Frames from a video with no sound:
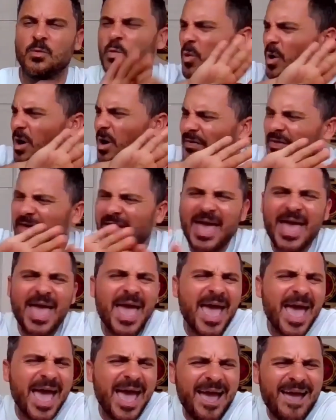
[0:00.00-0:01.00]

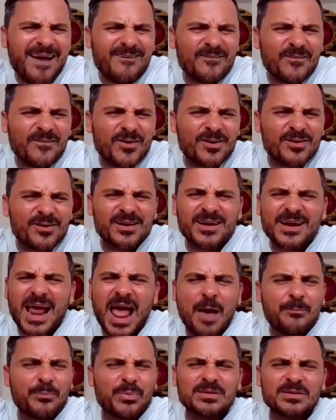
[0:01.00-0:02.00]
Whatever
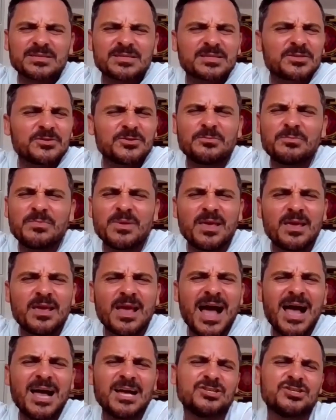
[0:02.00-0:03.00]
happens to
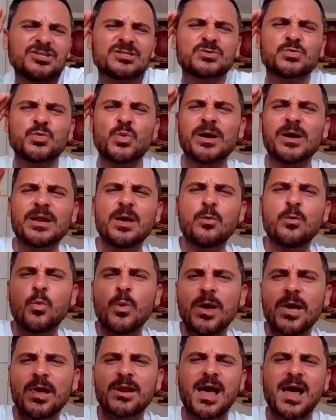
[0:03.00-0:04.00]
me, I just want to
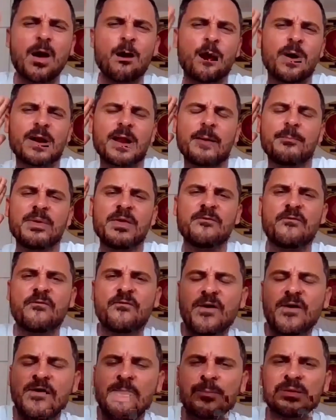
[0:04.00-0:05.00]
win. I want to
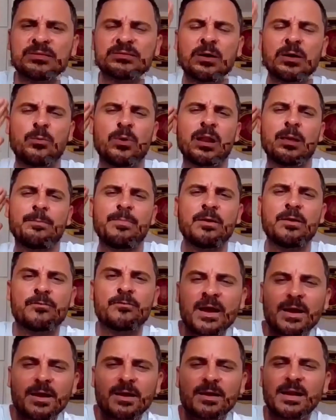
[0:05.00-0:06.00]
be famous. I want to be
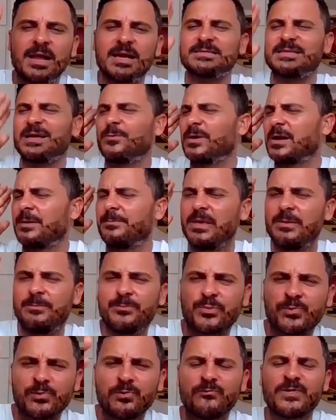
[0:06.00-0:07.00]
recognized. I want to be
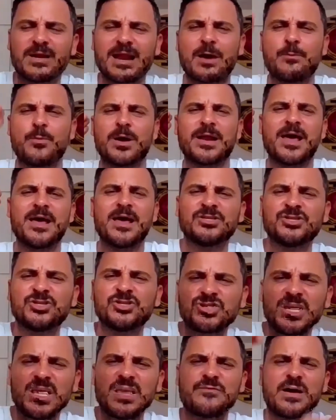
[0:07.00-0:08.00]
proven. I want to
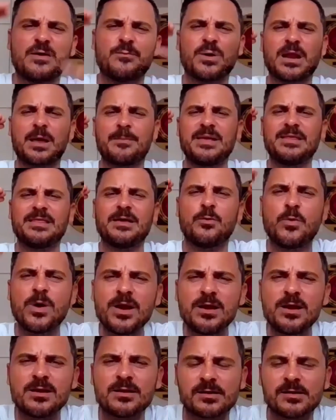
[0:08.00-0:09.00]
achieve. I want to be the
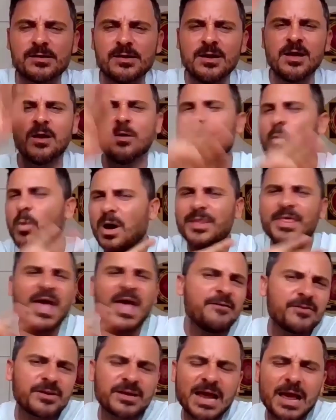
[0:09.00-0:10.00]
winner.
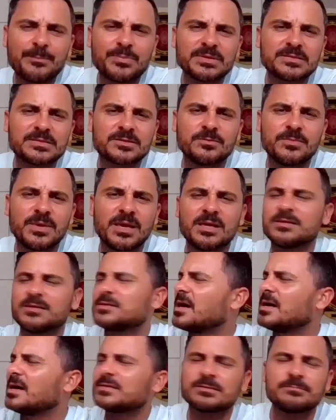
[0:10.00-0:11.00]
Whatever happens to me,
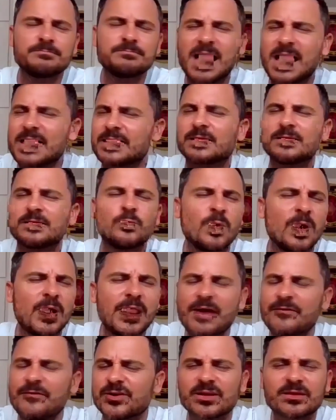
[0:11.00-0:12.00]
it doesn't matter.
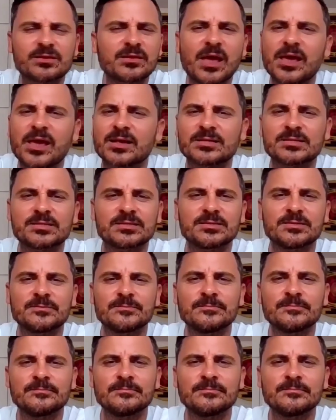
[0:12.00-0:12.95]
Whatever it takes.